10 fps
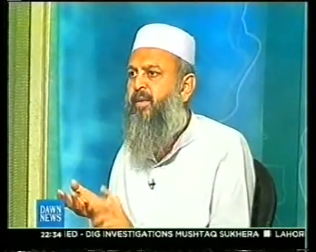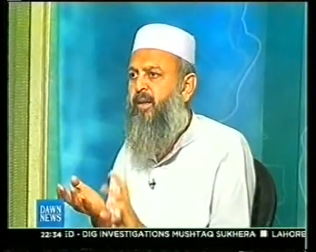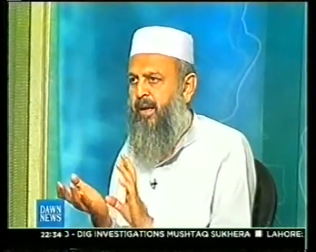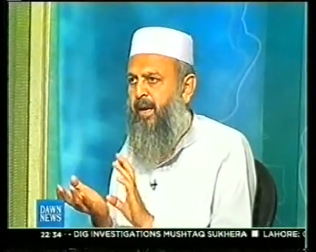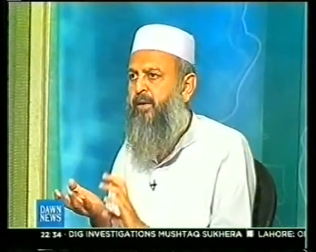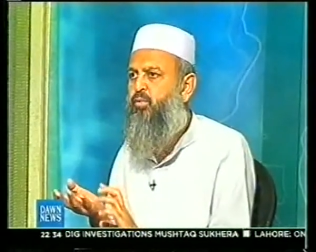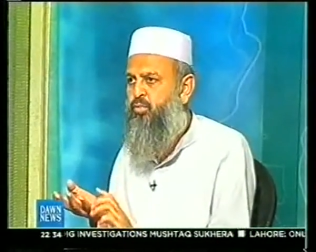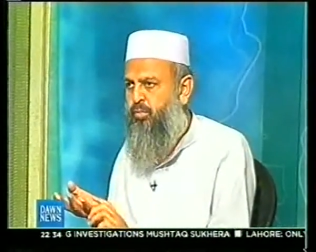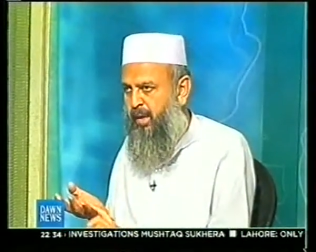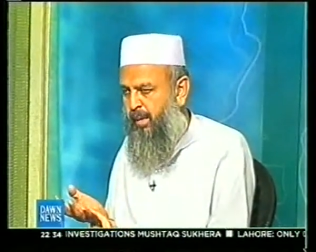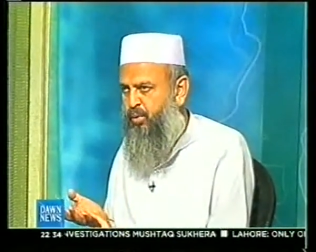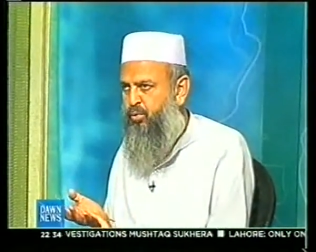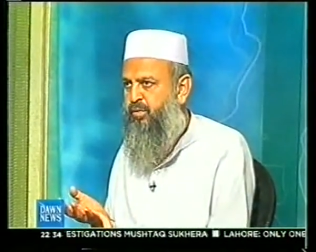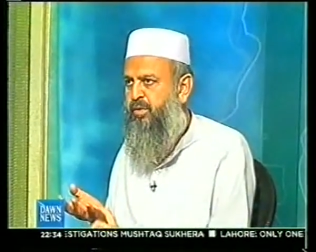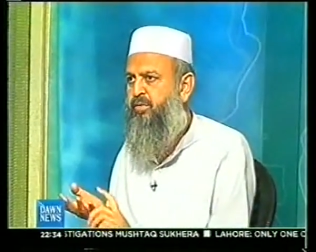and who
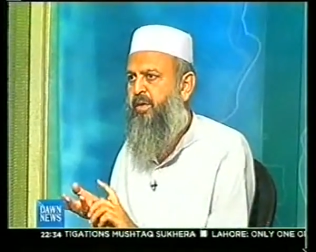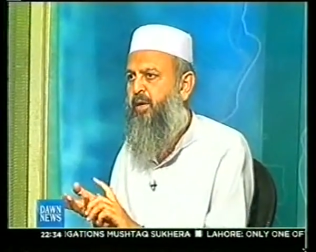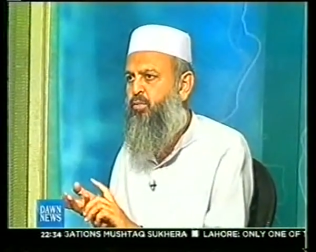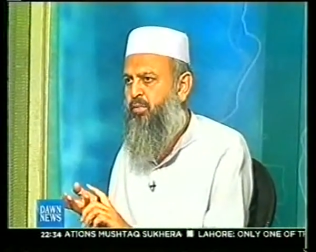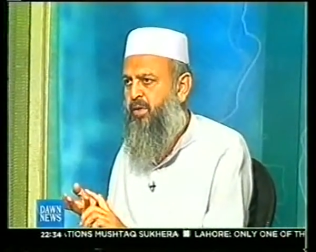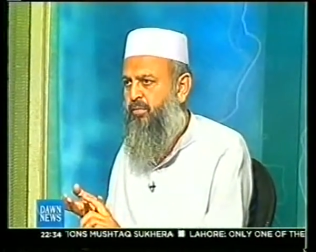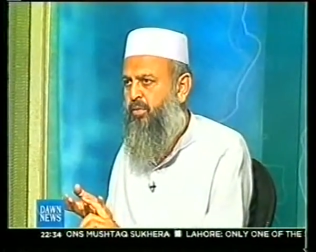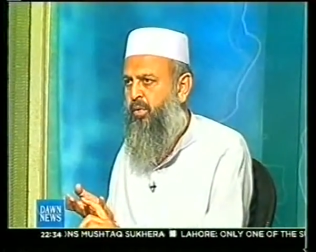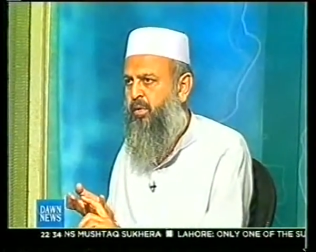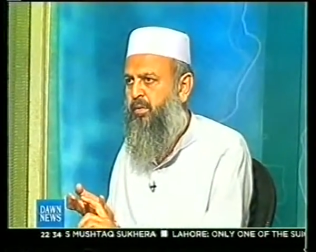abuses and who does not